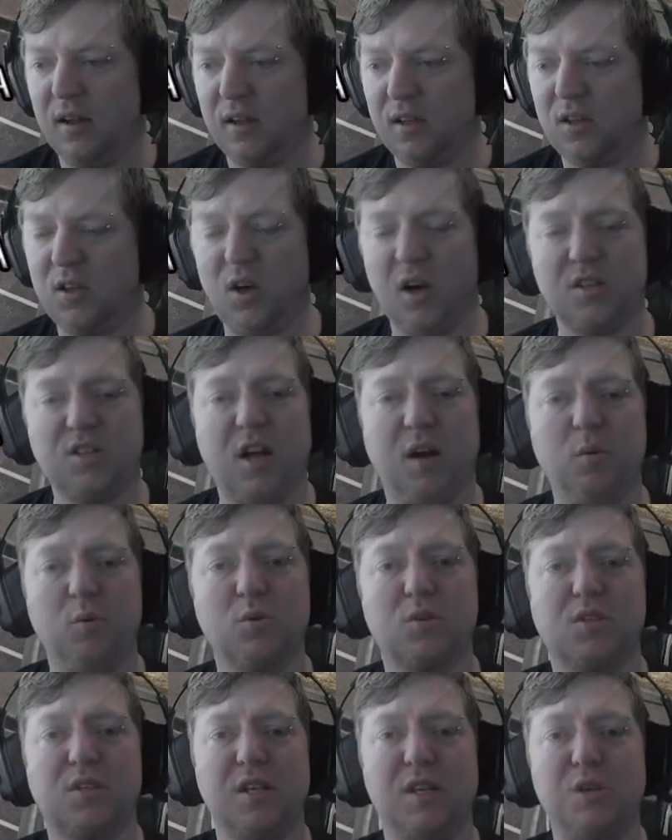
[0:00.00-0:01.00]
guys, I
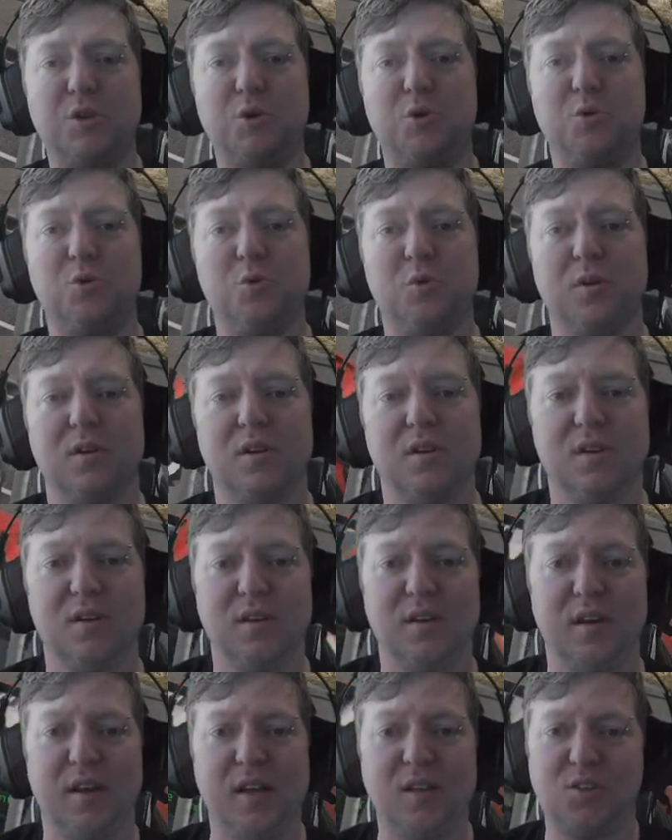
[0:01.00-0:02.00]
will see you
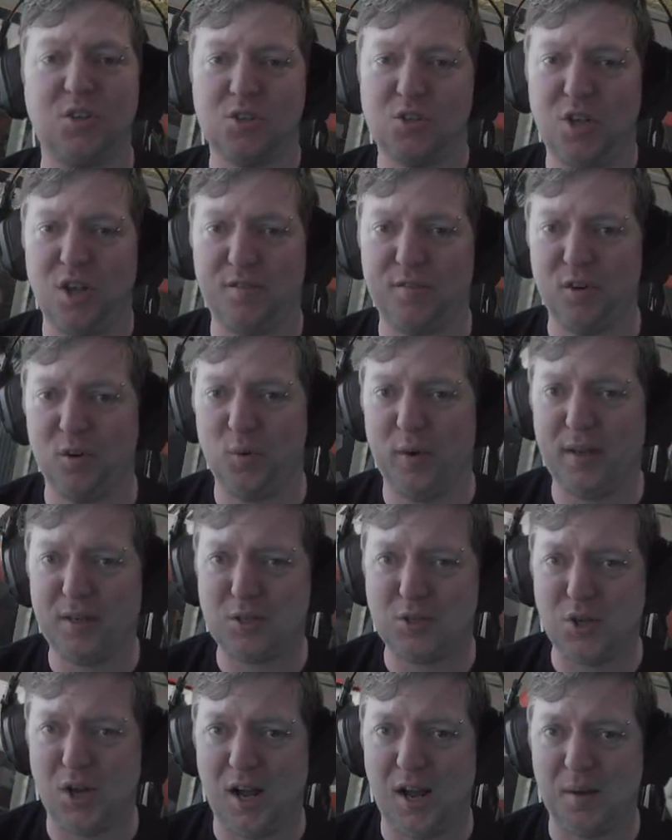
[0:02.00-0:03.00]
in just over a
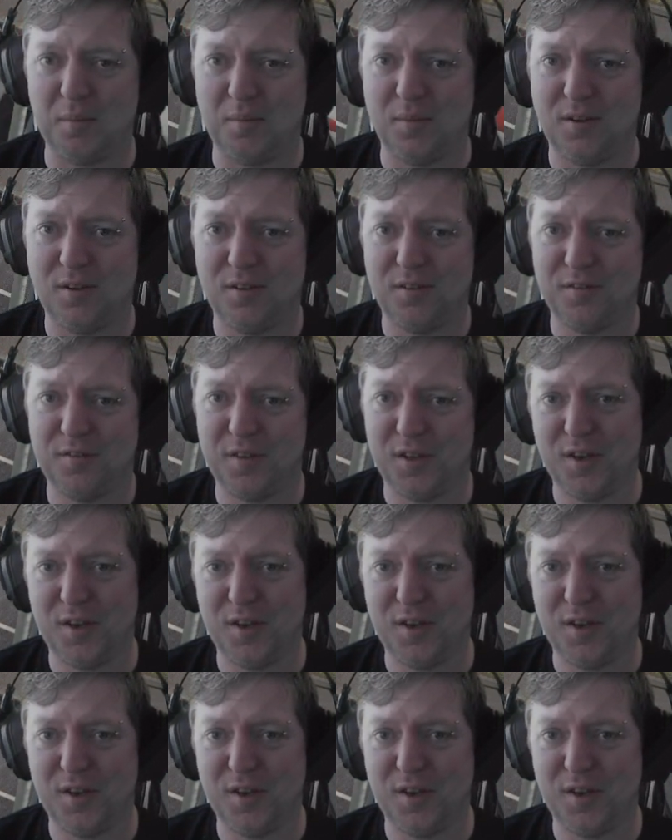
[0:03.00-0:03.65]
week's time for the